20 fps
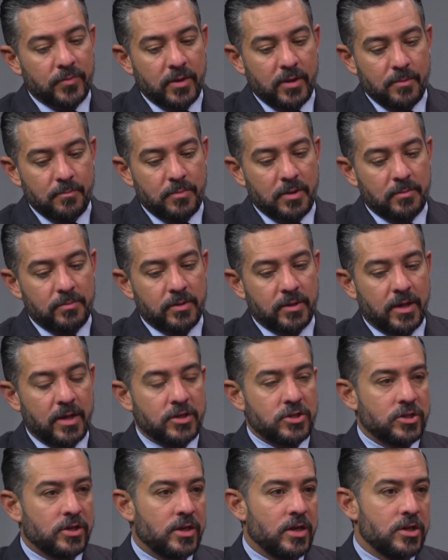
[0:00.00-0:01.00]
in public
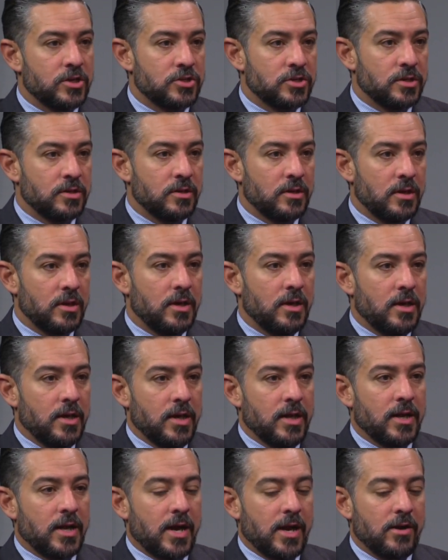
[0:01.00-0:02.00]
education
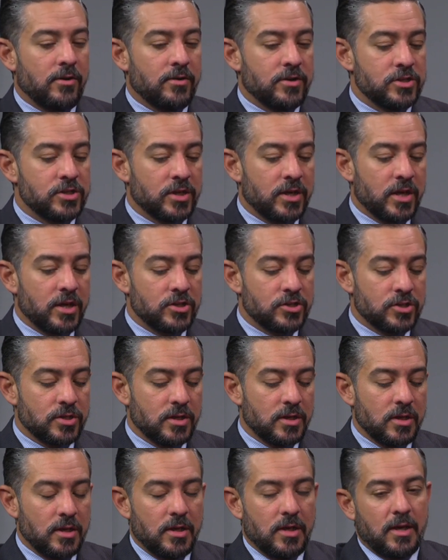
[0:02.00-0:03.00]
and higher
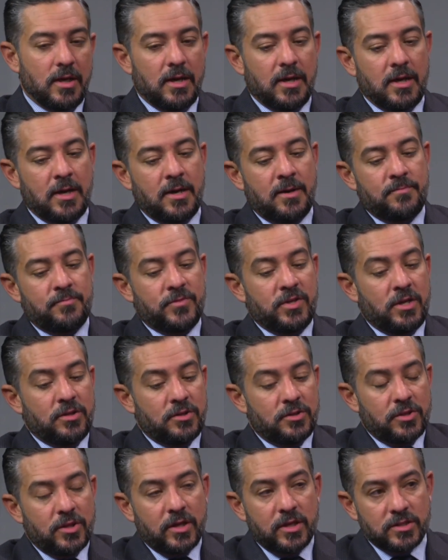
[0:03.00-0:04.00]
education. Um, the
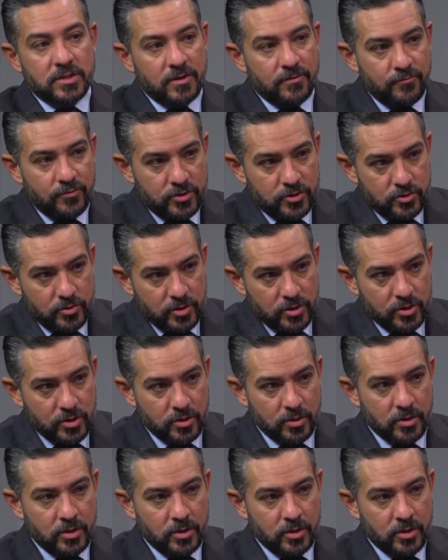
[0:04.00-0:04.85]
other thing is infrastructure.